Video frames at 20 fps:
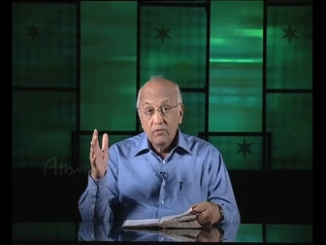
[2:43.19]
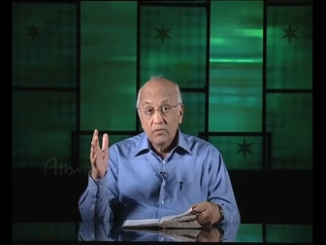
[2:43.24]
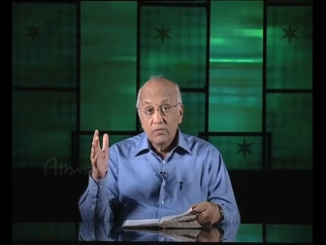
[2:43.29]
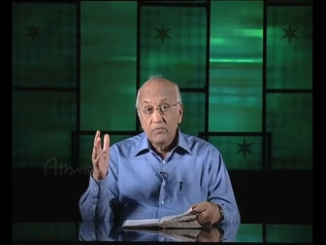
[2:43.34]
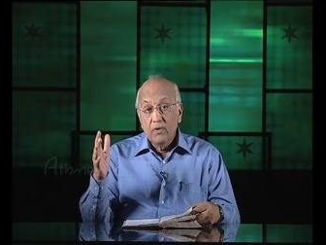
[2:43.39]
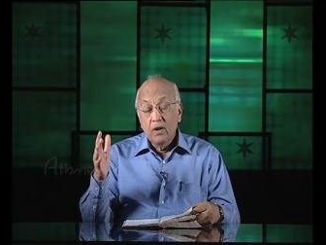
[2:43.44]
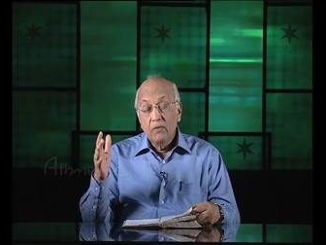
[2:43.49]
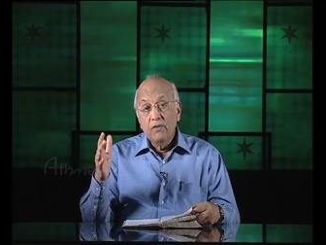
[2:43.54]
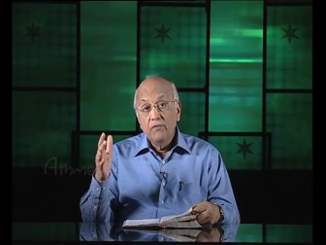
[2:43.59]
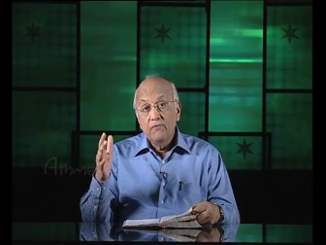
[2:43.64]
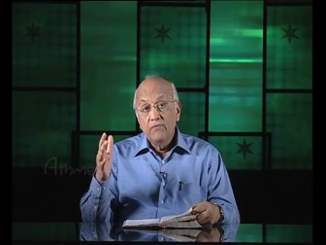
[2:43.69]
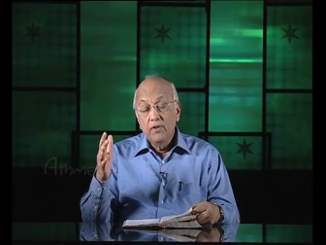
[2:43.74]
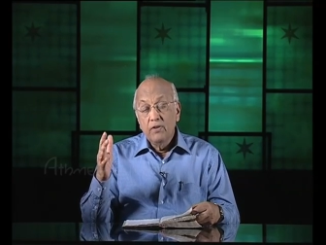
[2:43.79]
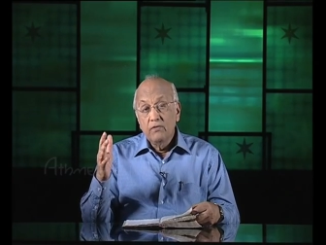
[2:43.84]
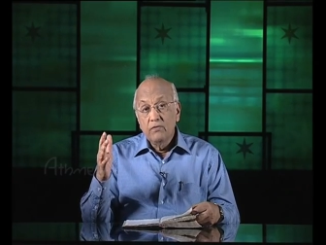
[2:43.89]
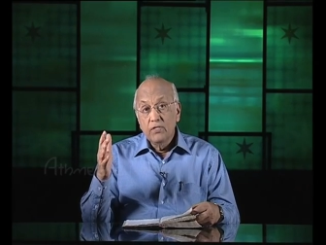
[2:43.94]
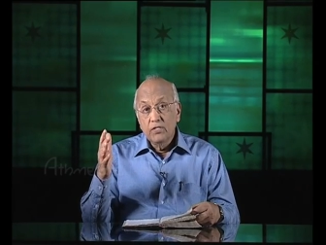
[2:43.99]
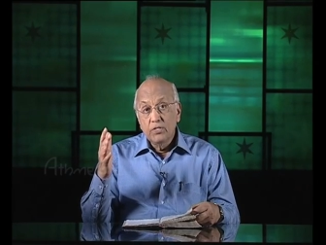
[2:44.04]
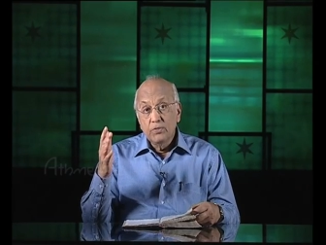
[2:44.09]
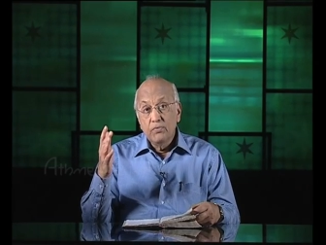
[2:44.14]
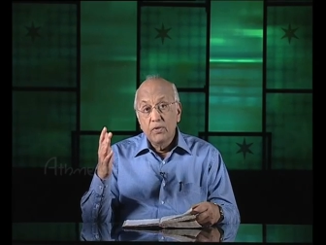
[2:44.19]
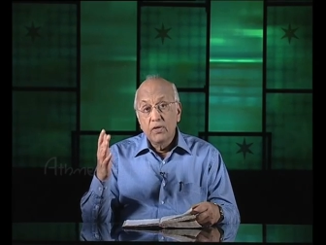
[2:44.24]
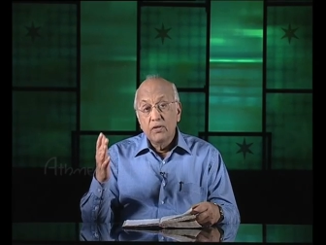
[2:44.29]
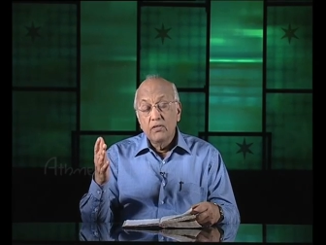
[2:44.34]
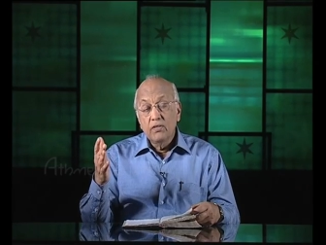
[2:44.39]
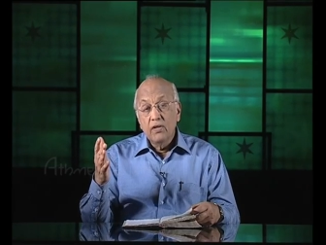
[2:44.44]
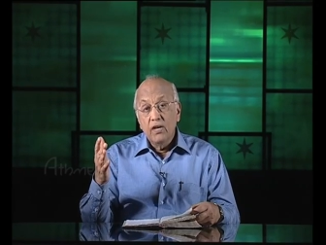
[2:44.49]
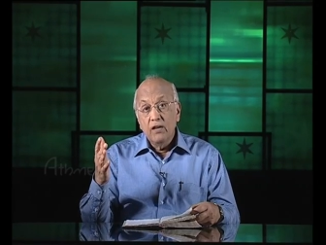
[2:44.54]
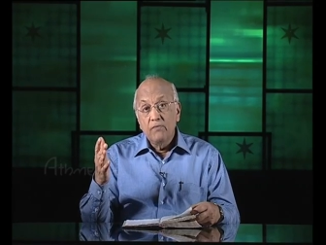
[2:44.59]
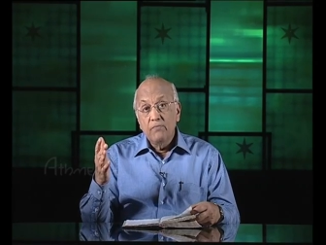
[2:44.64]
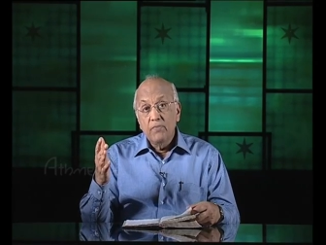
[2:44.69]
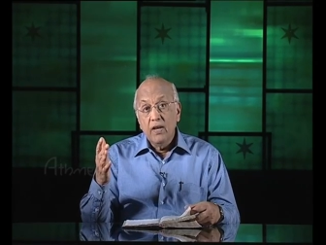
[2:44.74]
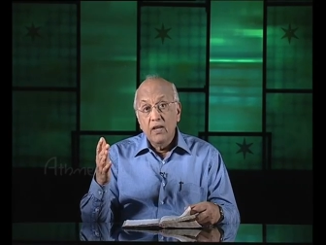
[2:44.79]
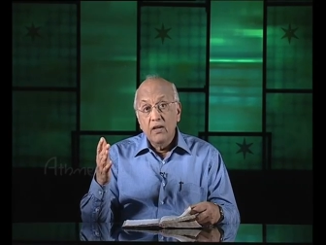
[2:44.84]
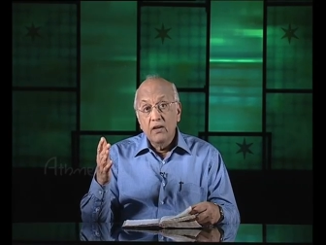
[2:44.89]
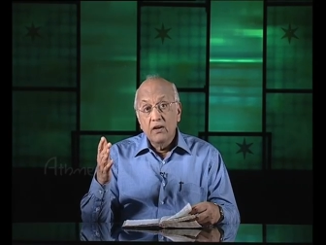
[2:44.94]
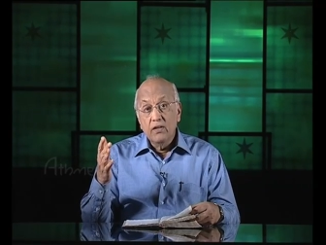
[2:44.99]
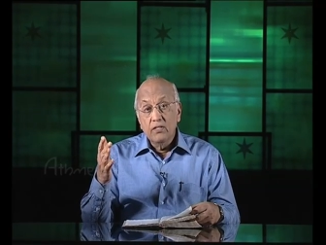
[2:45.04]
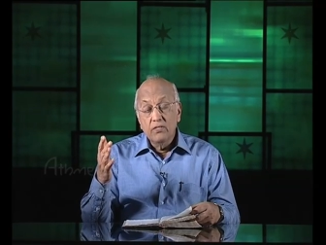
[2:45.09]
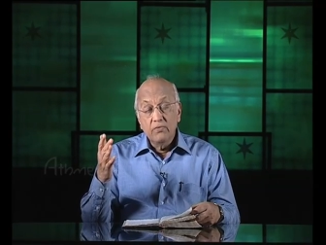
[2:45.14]
was probably filled with the Spirit on the day of
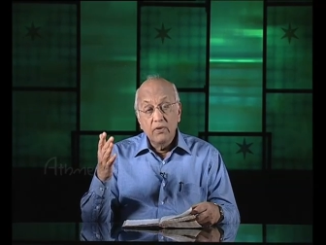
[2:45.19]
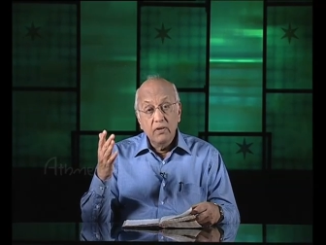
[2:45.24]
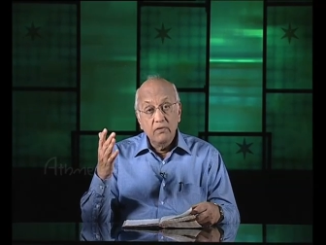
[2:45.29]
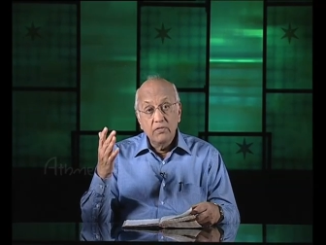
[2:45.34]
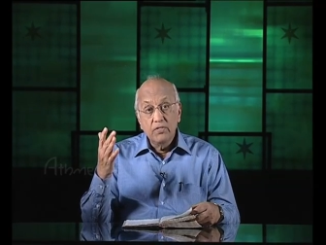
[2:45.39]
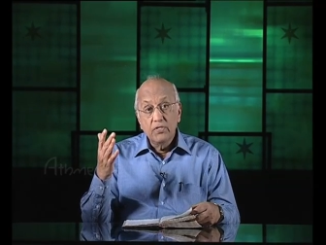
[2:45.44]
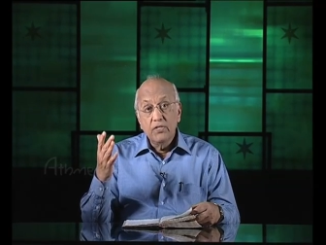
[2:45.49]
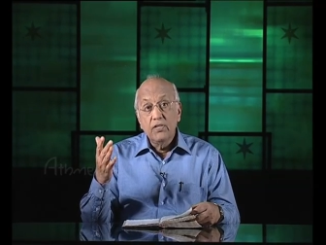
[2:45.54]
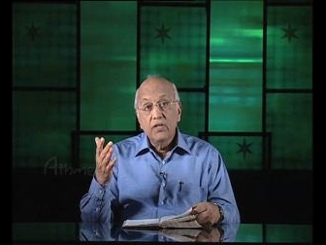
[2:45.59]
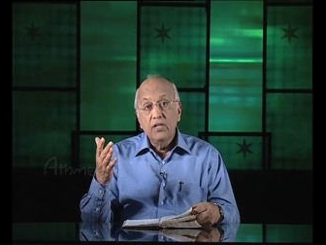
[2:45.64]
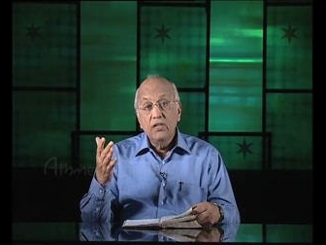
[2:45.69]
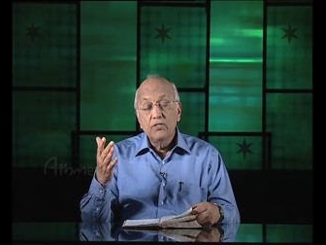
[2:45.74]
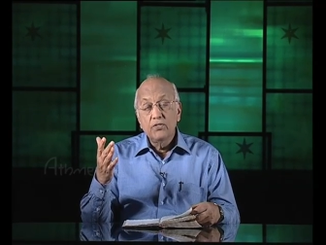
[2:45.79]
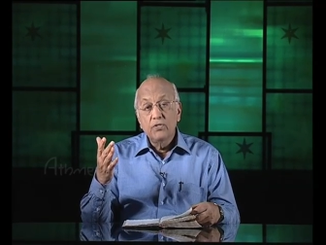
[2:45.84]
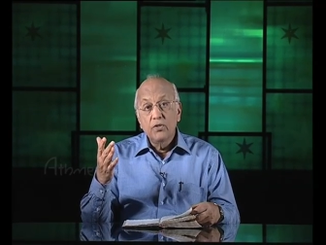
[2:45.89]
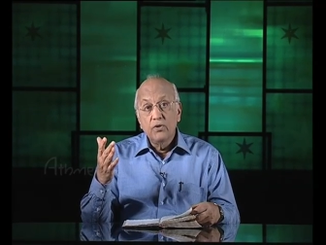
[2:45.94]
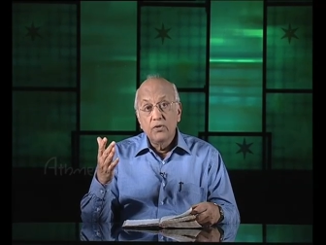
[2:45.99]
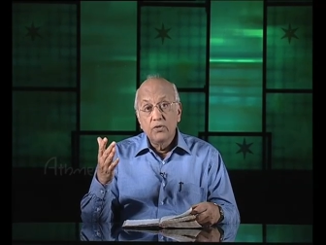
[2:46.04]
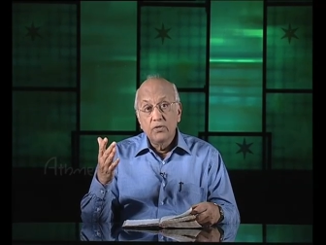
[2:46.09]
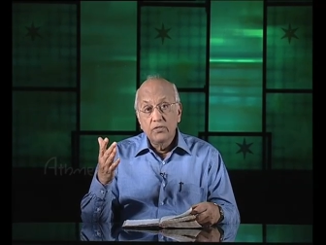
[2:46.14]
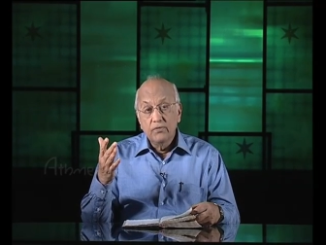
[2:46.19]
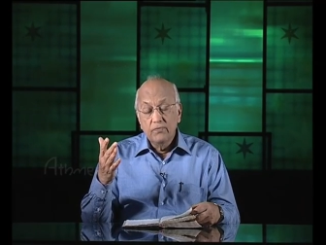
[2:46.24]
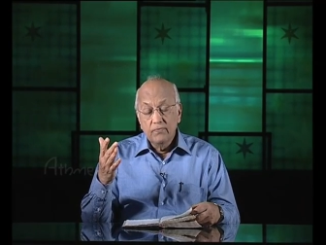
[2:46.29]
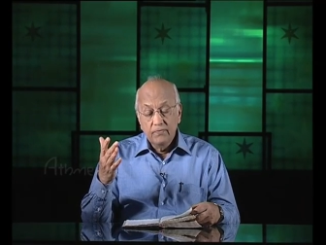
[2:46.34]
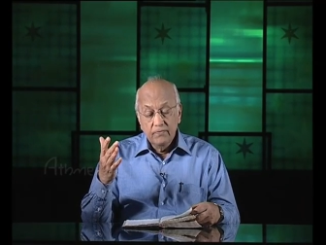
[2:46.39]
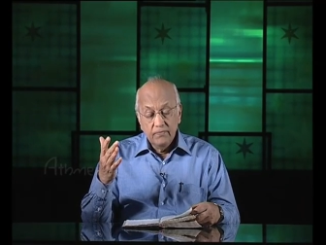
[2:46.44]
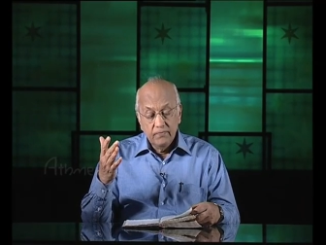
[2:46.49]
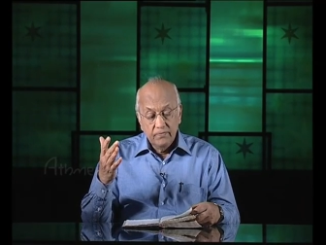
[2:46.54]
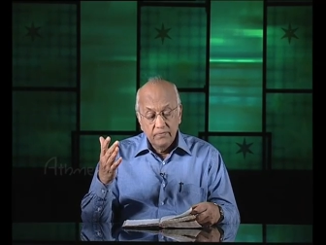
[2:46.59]
Pentecost when he was 30 years old.